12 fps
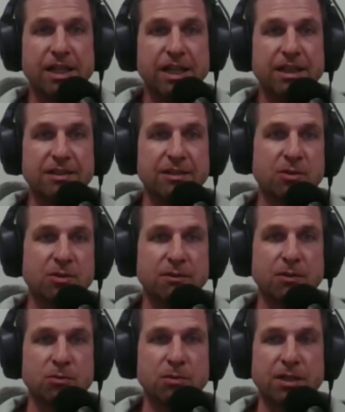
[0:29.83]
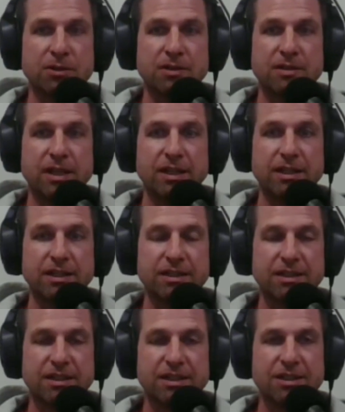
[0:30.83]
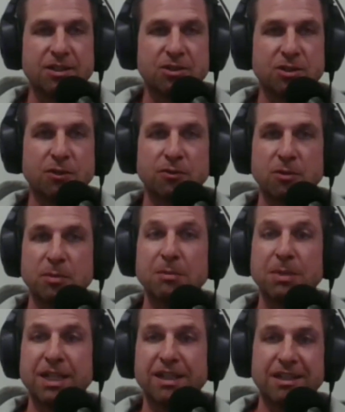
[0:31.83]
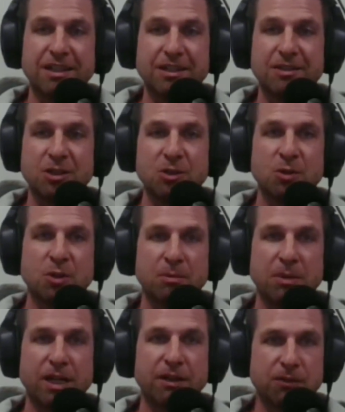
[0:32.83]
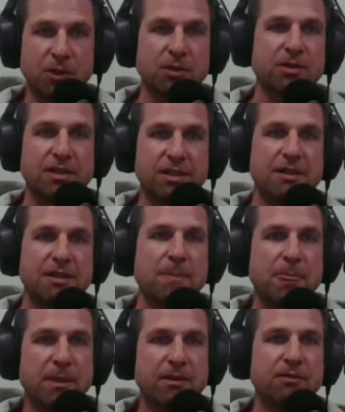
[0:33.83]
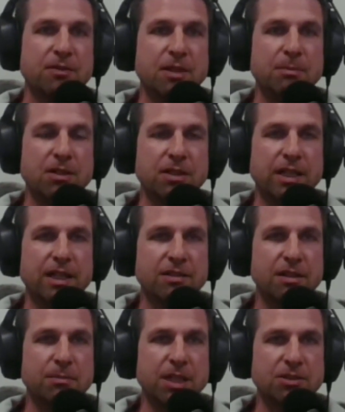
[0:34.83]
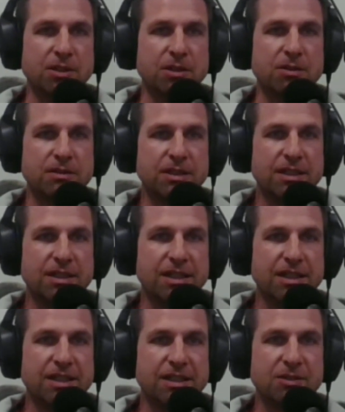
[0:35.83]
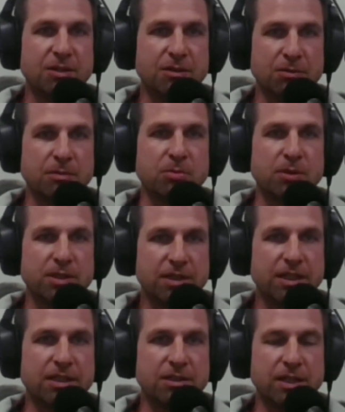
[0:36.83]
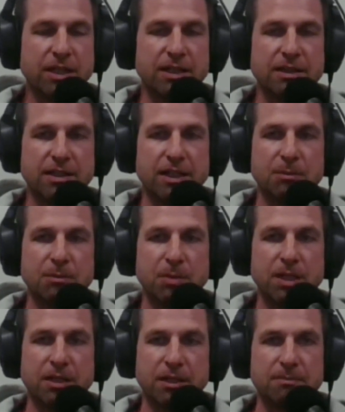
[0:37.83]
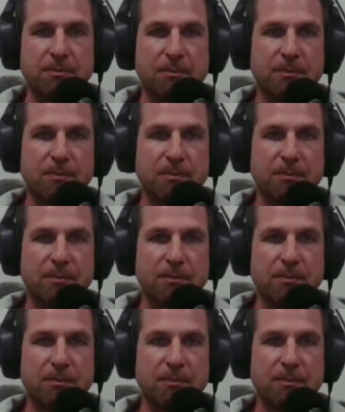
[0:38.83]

And this is sort of a record-setting show for me because you are my first female guest on my show. So I really appreciate you taking the time to be here.